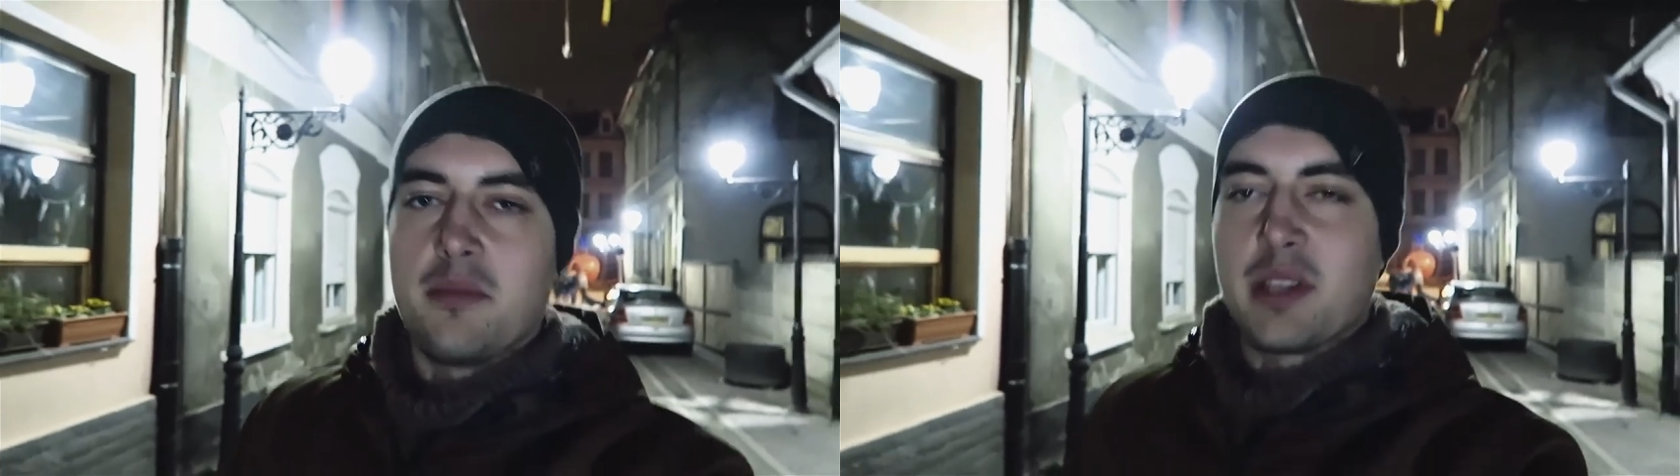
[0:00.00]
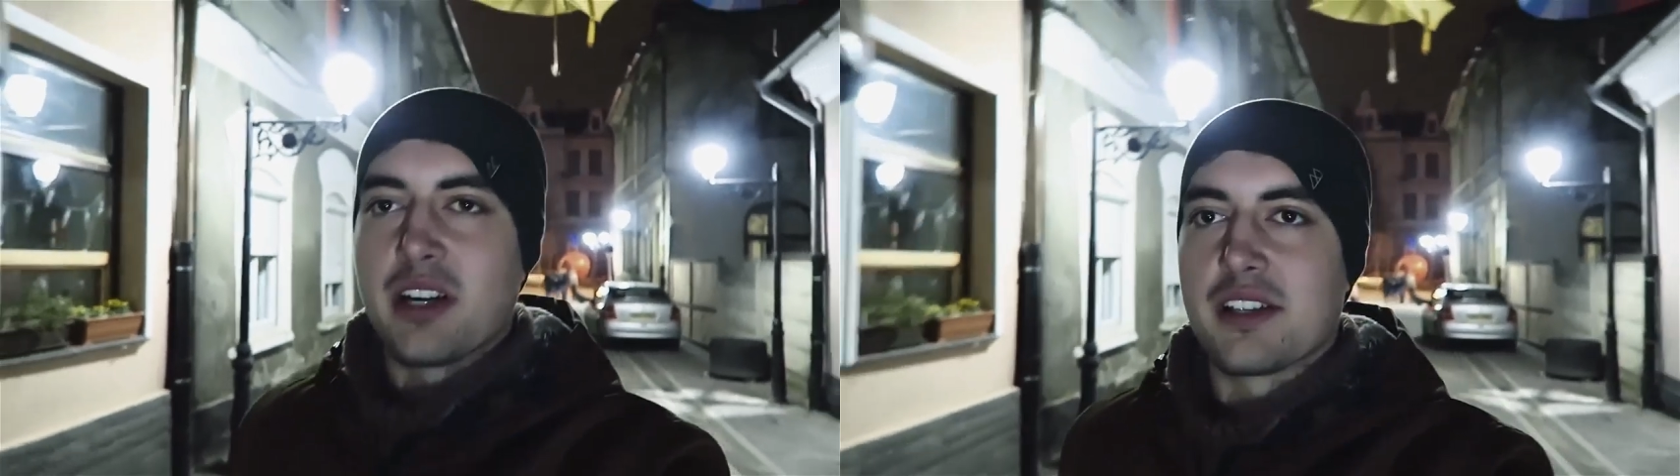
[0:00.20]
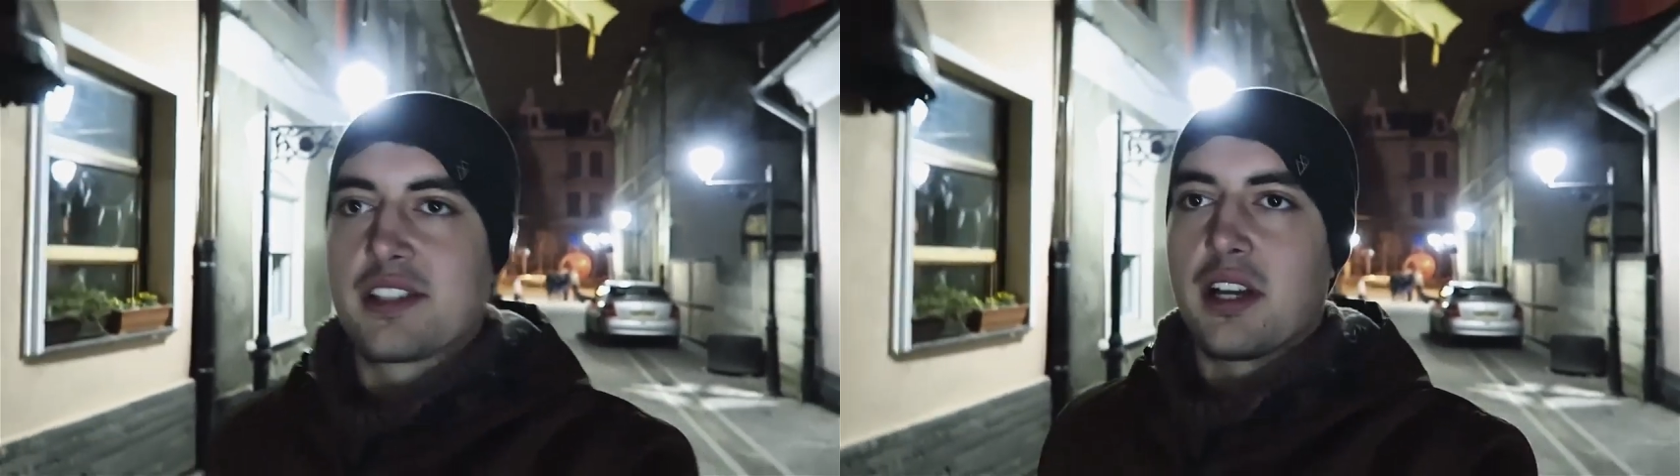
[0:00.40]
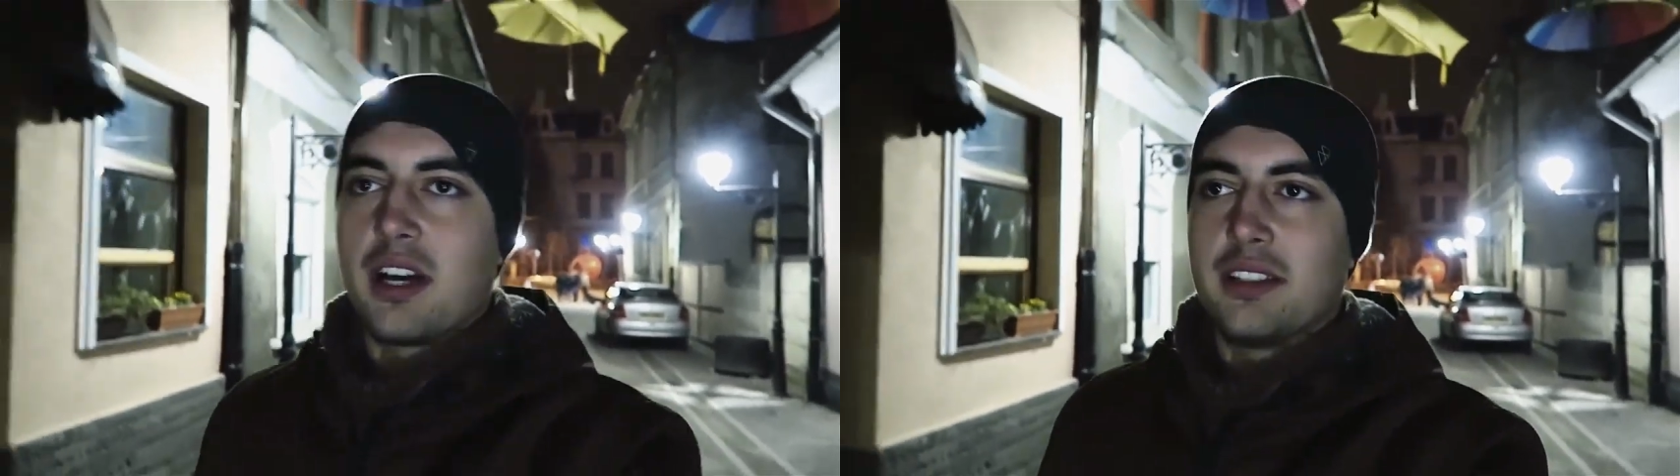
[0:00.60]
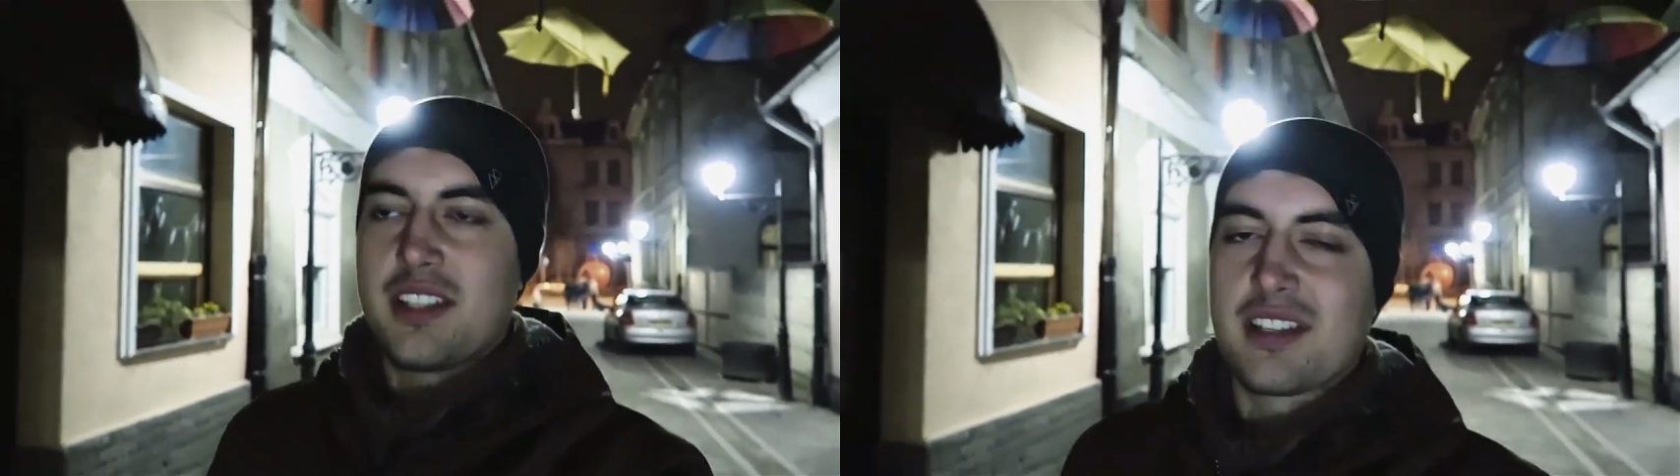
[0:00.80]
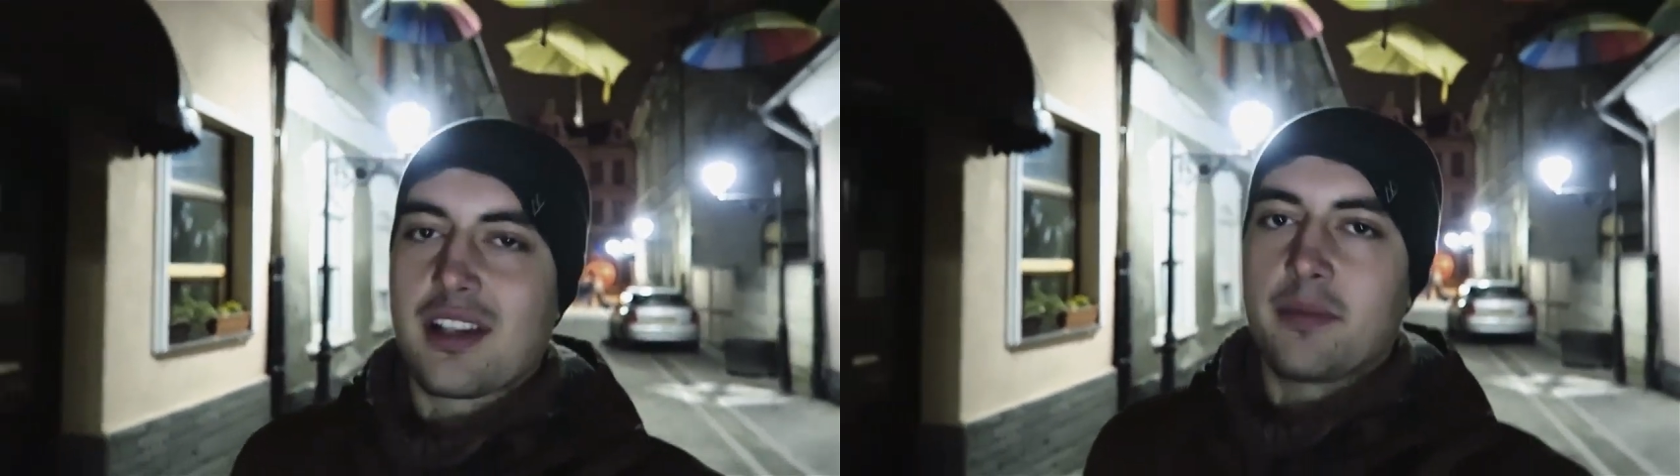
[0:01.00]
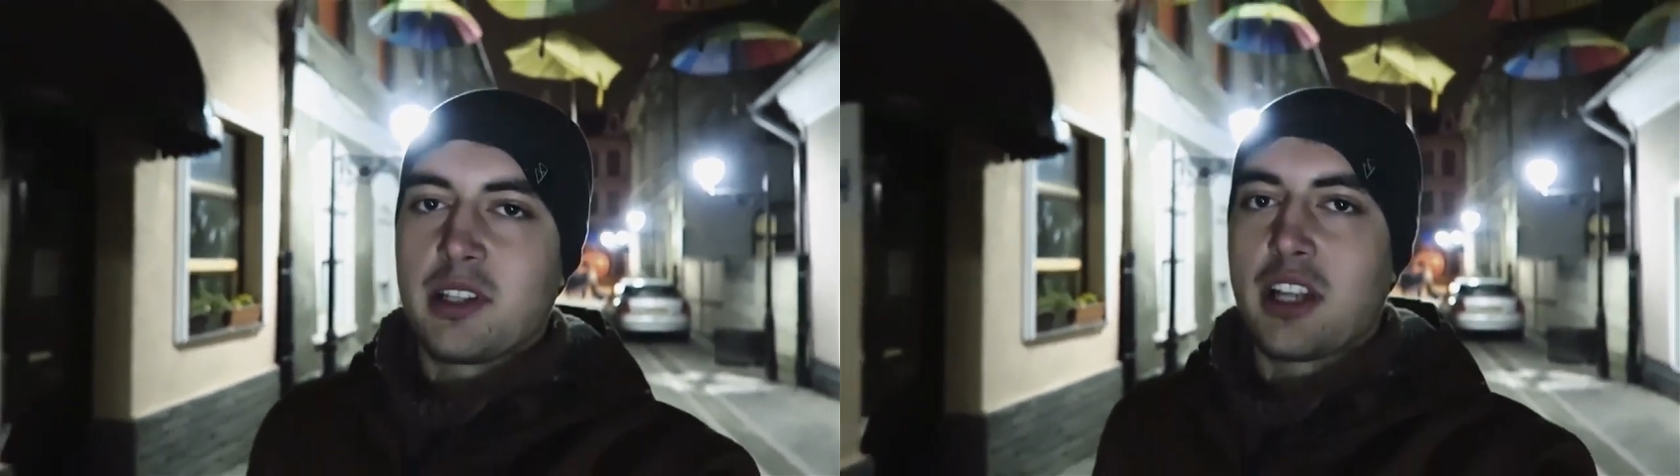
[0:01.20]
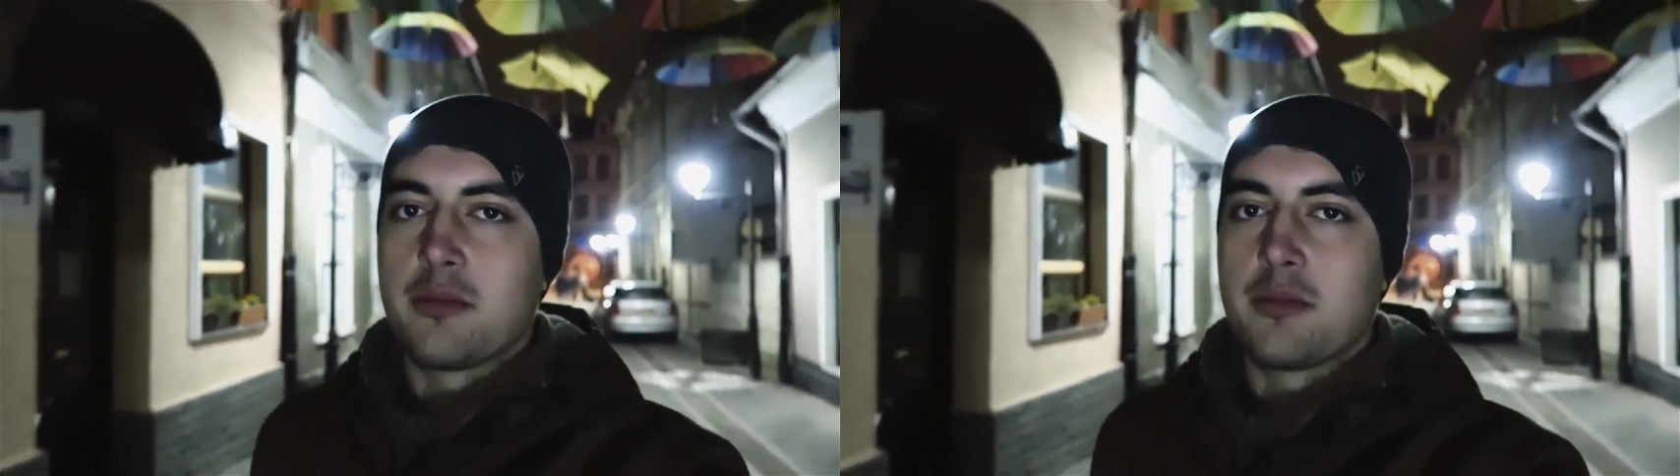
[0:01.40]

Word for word: because uh, this is something